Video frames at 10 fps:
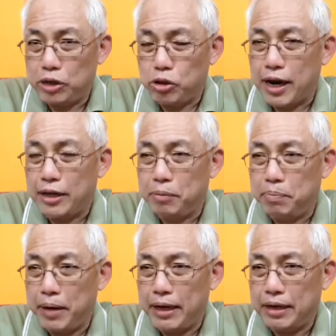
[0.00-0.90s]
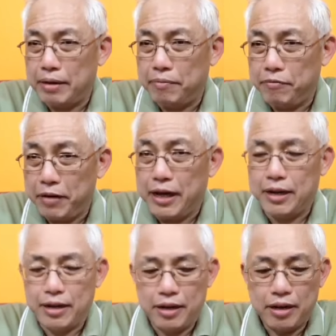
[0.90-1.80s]
try to play the
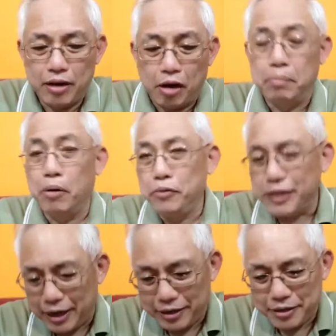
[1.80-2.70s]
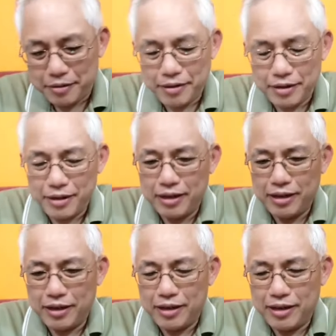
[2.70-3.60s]
fear on both sides,
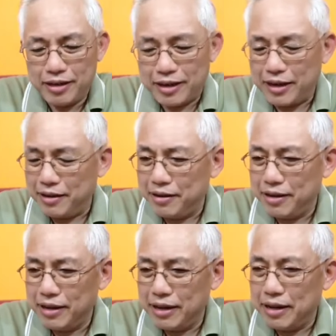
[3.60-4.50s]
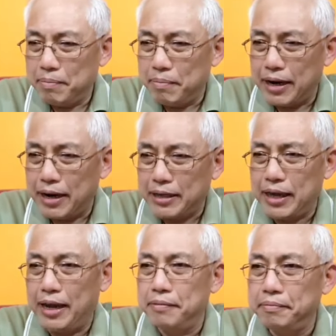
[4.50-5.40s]
right? But I
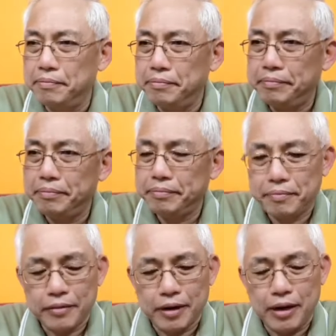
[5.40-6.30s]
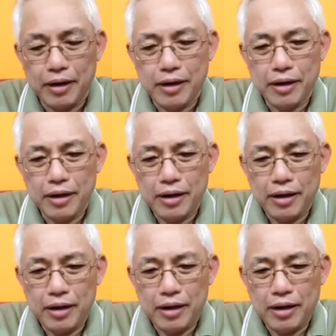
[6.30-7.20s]
say, right,
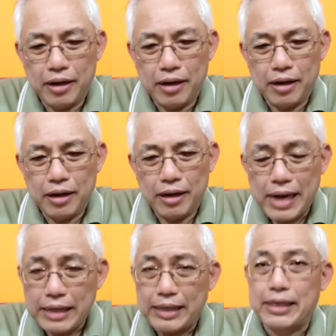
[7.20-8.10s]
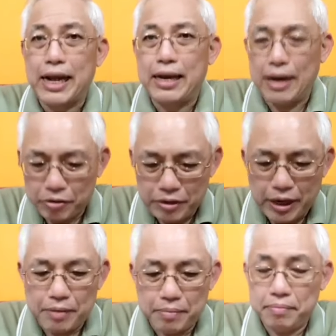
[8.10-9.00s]
this is
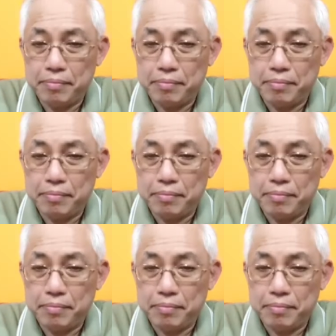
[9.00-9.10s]
unhealthy,